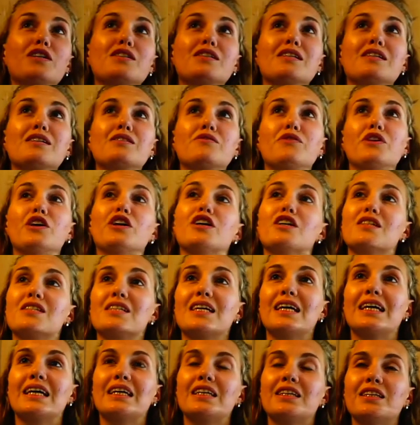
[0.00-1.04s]
things first,
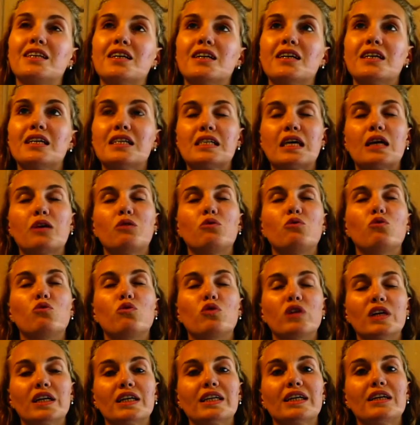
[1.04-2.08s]
India is a
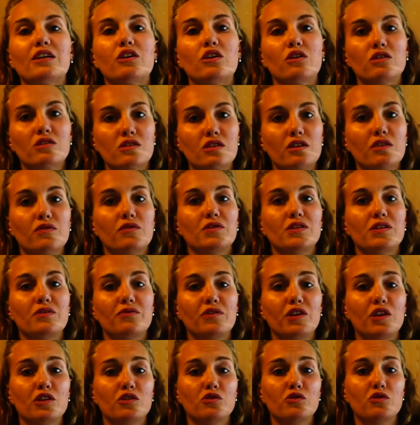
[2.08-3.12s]
really conservative
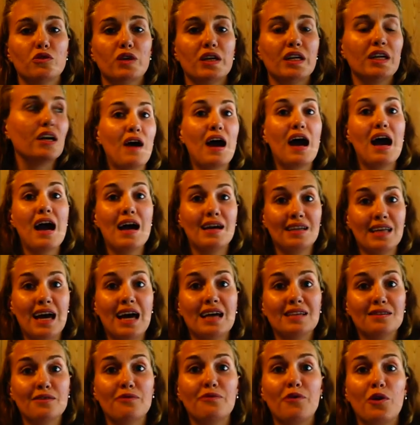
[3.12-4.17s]
country, and
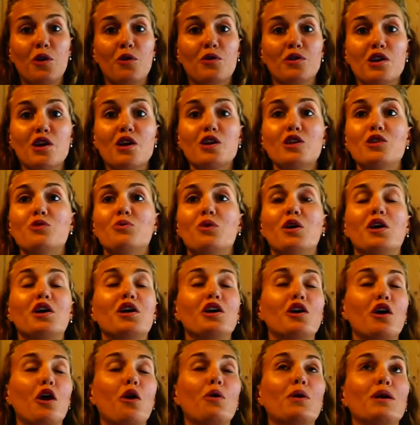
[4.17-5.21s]
as a foreigner, you are
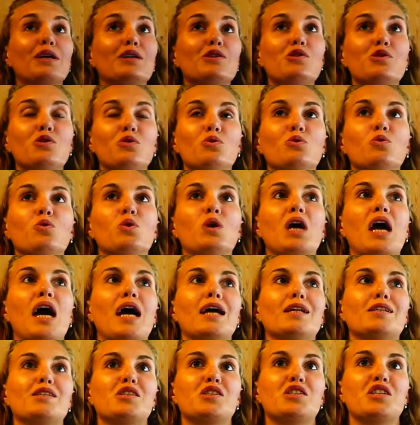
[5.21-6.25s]
going to
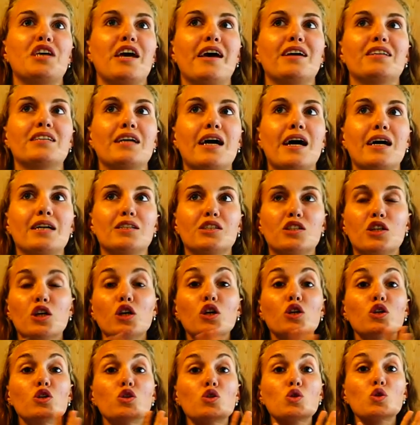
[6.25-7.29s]
get stared at
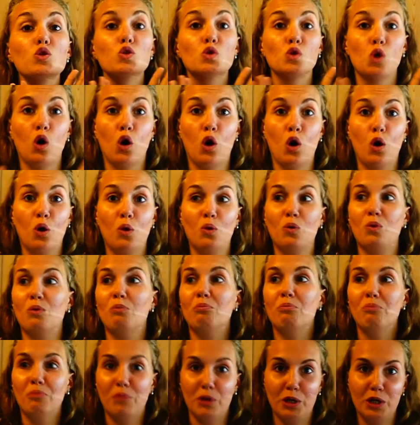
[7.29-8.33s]
so
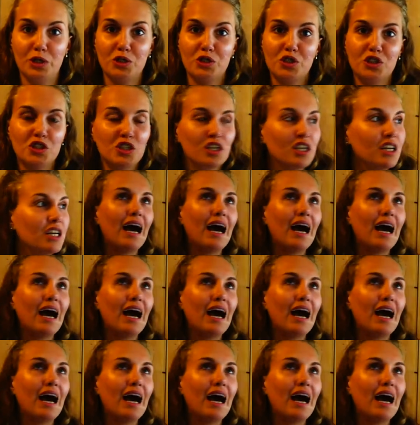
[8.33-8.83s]
much.